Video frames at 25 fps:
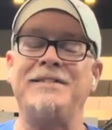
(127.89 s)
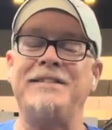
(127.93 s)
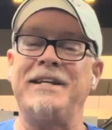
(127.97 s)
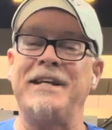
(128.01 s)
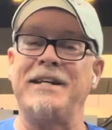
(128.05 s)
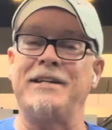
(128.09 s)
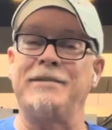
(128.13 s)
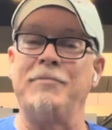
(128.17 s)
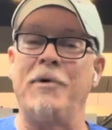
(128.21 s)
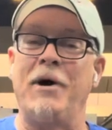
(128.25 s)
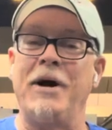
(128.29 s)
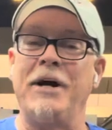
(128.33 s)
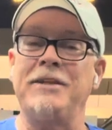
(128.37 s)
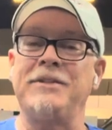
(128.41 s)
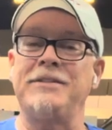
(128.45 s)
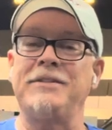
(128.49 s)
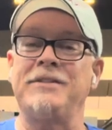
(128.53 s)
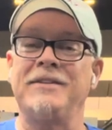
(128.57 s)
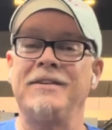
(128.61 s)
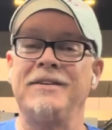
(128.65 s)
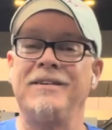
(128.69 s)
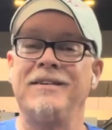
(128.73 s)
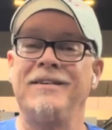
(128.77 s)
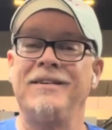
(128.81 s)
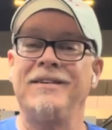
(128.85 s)
6 months
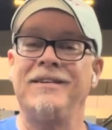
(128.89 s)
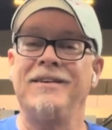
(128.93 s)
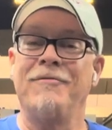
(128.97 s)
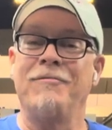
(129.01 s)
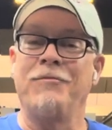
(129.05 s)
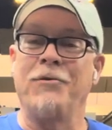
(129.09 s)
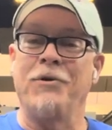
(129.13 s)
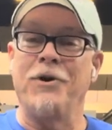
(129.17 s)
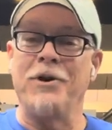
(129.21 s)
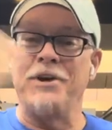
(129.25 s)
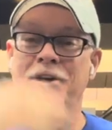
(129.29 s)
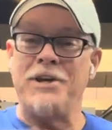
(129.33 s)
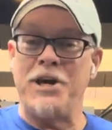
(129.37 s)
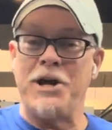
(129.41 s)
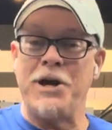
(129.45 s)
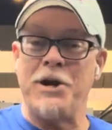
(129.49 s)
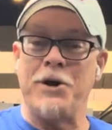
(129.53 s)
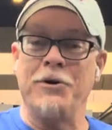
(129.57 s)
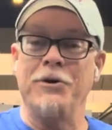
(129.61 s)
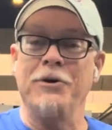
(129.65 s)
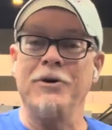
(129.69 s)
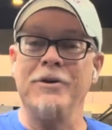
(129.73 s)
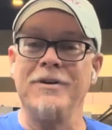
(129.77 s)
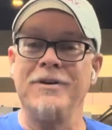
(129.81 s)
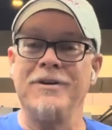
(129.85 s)
for a
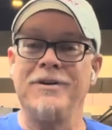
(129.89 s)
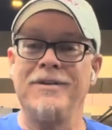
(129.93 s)
year.